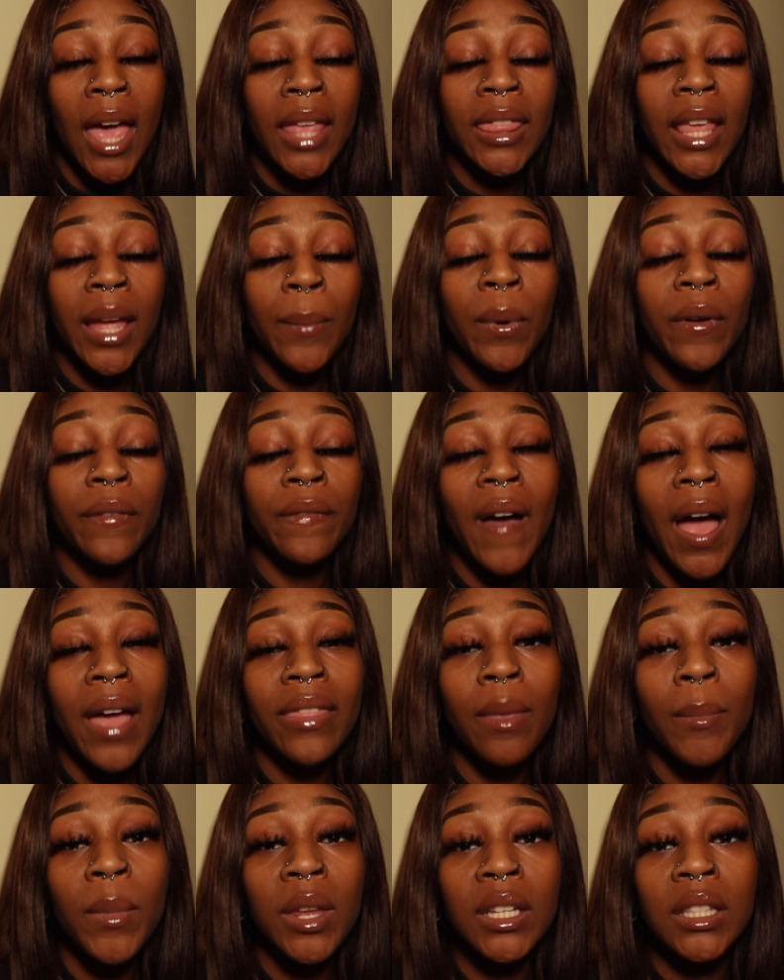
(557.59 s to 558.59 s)
They
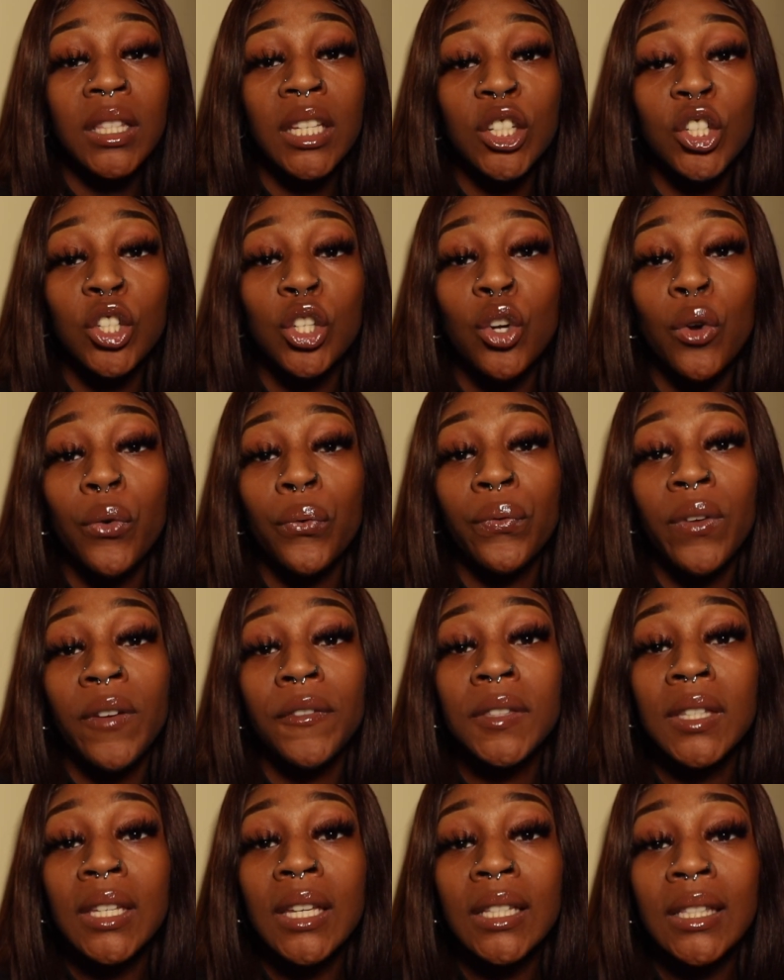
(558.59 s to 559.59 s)
provide them an additional
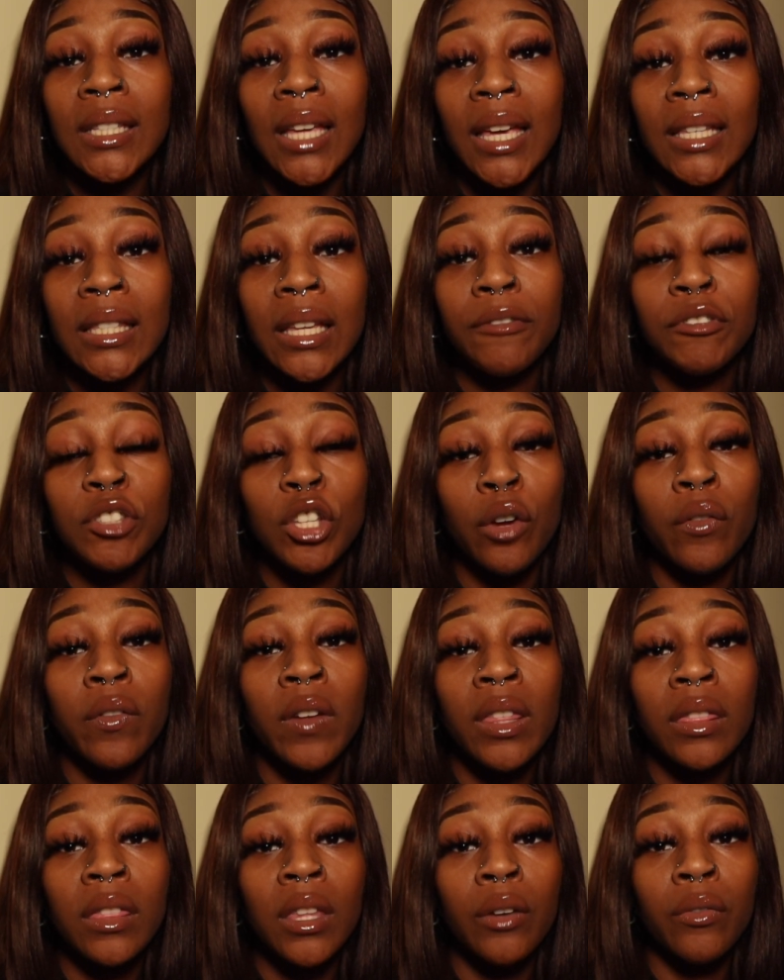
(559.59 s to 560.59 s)
15 days if
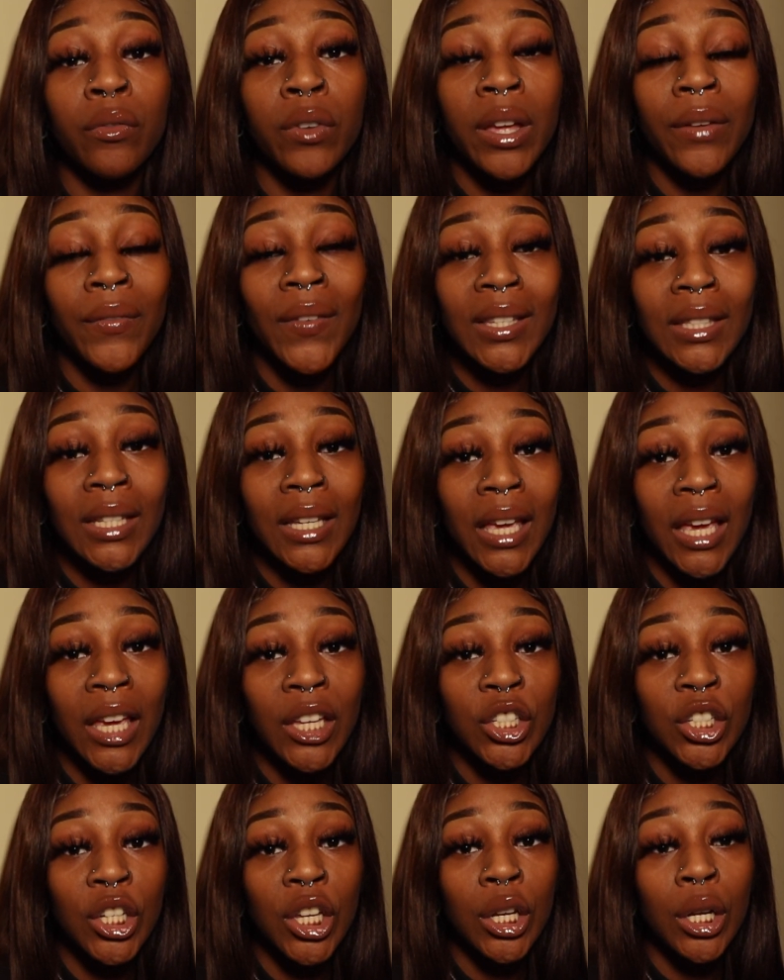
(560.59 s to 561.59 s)
during the
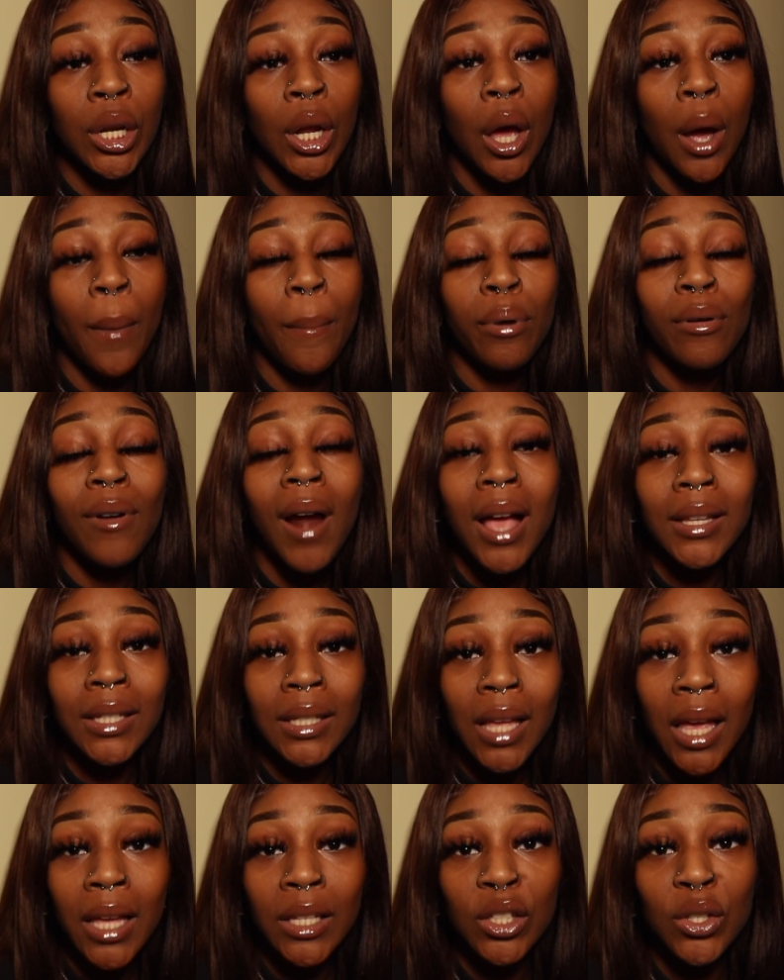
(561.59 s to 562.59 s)
reinvestigation
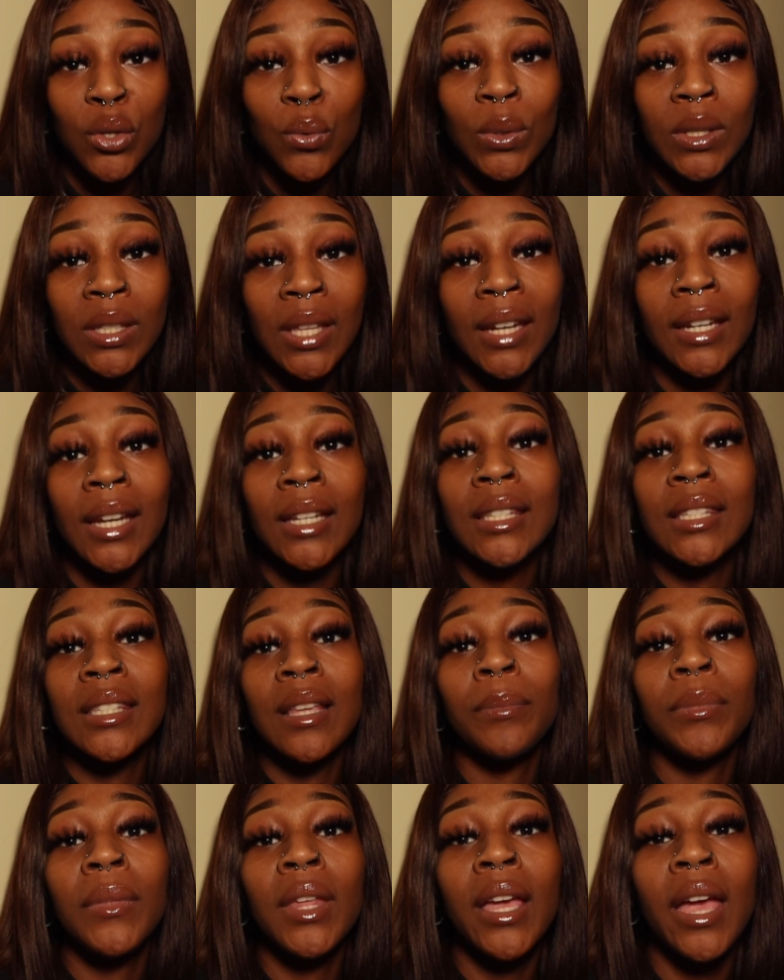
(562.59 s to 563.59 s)
process you send in
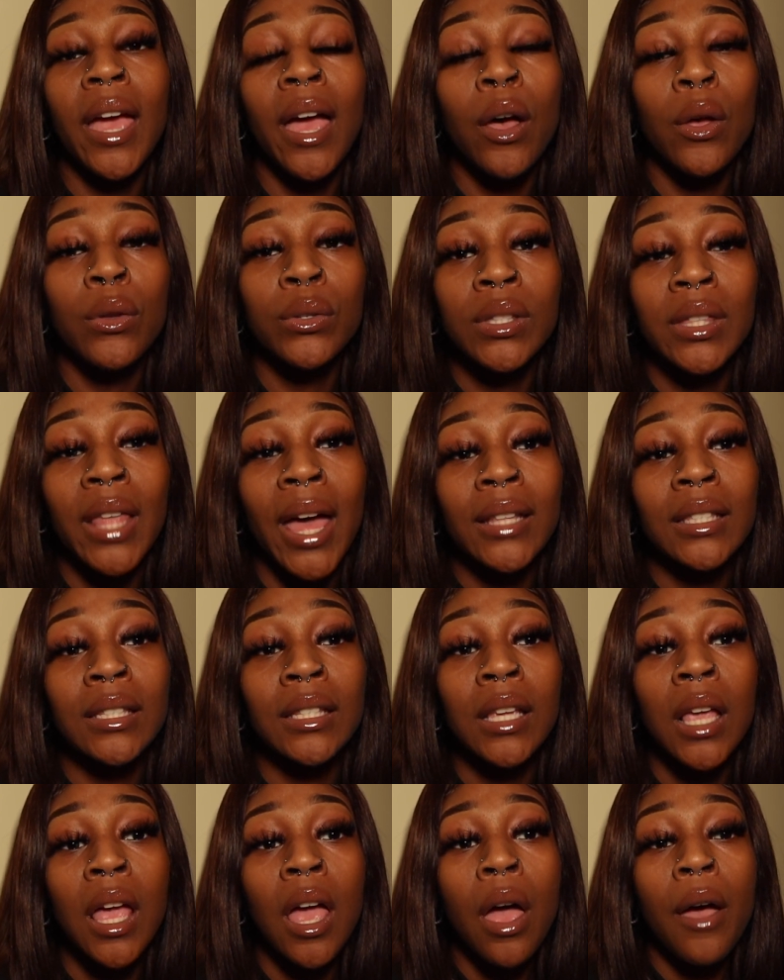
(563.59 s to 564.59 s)
something else
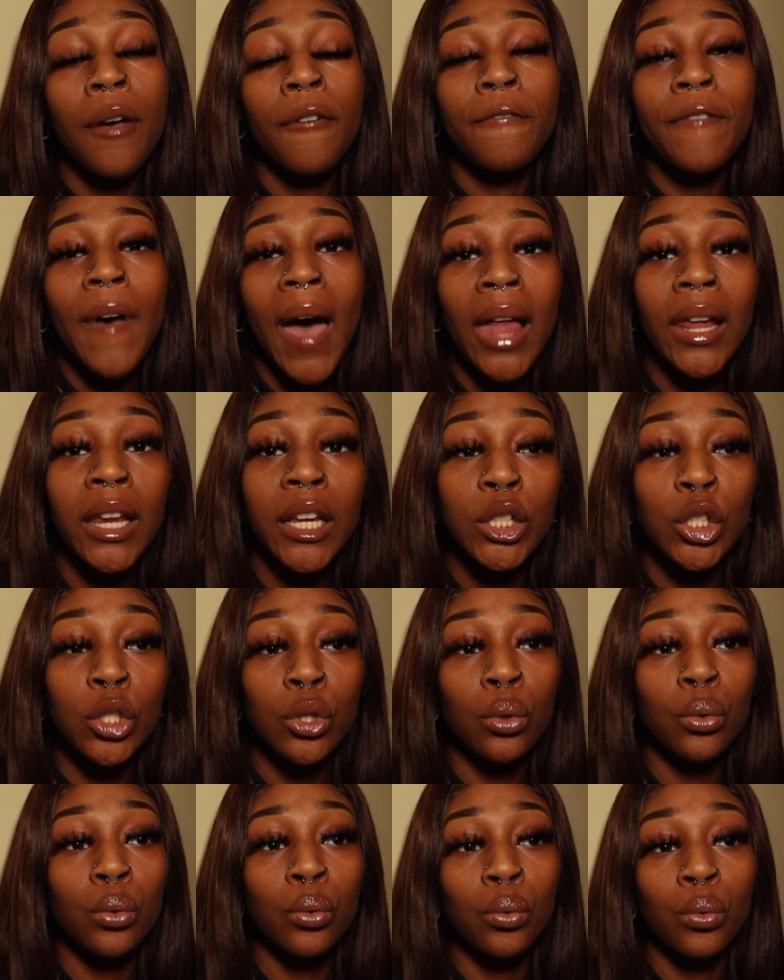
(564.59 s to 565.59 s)
that's valid
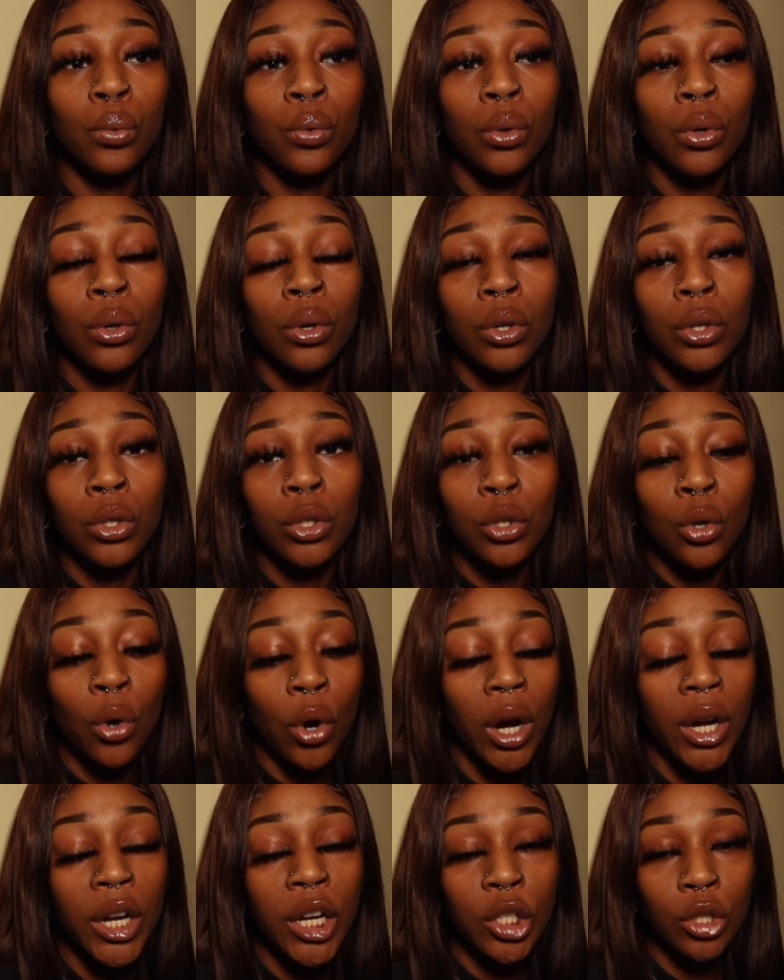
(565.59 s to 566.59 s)
to
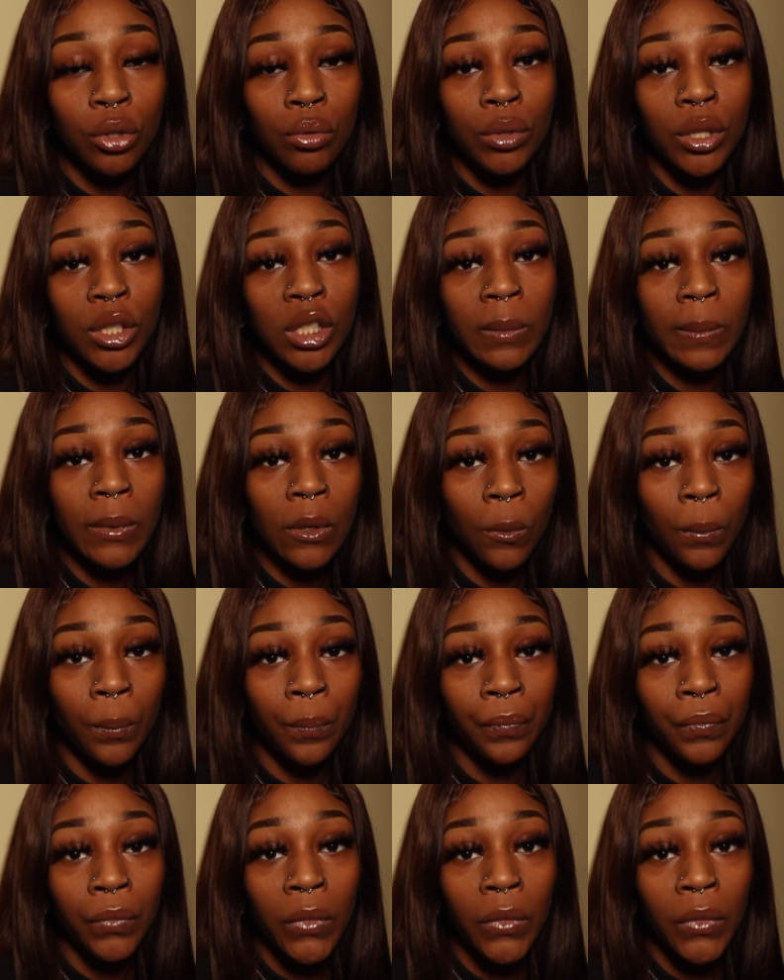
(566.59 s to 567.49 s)
your initial dispute.